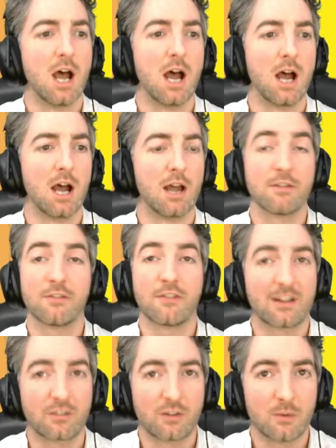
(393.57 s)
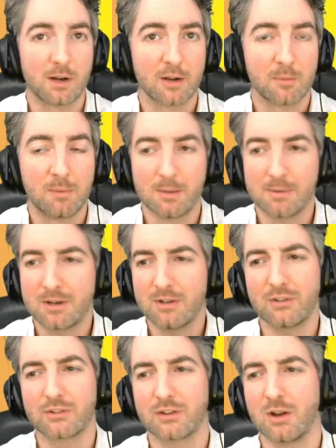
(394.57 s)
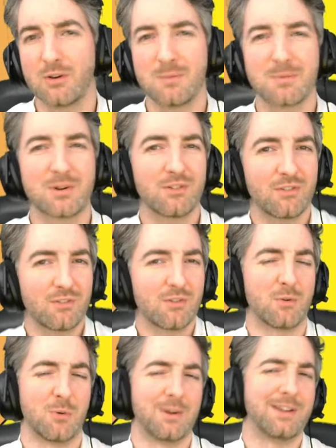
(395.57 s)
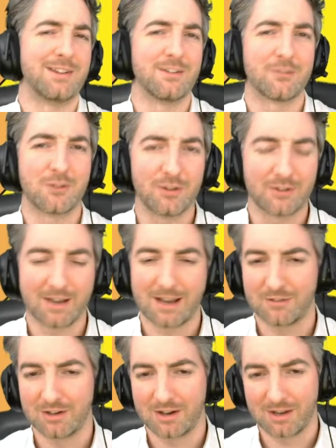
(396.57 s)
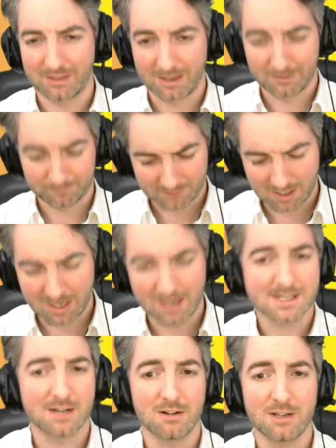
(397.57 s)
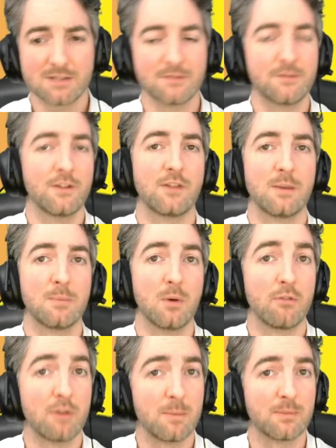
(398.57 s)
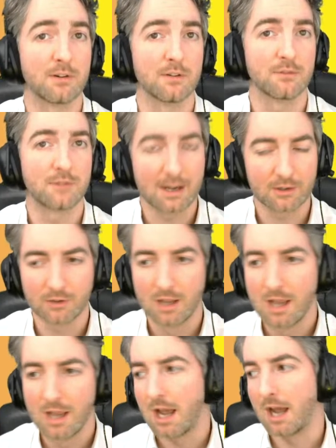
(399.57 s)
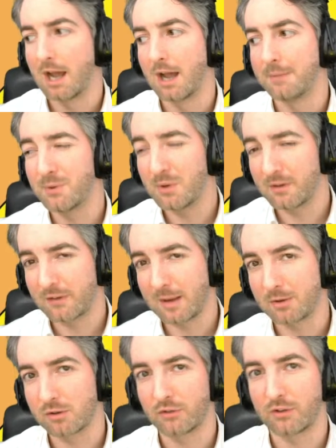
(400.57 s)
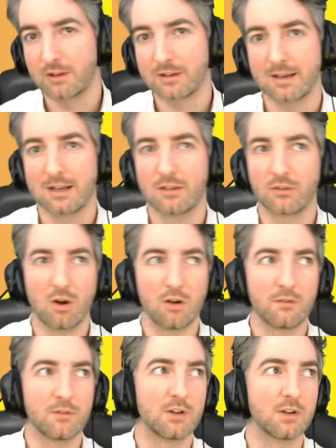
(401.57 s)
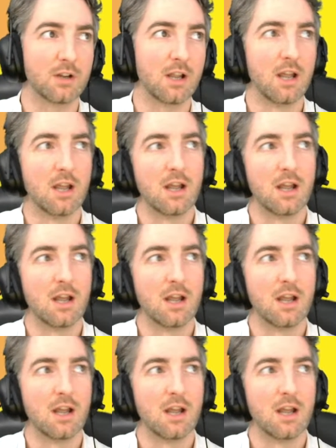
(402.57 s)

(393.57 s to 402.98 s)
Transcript: the fancy one, I put it, because it's golden, because it's the queen. You've got to have it like that. It's currently used in 15.3% of decks. You will have come across it, and it's often...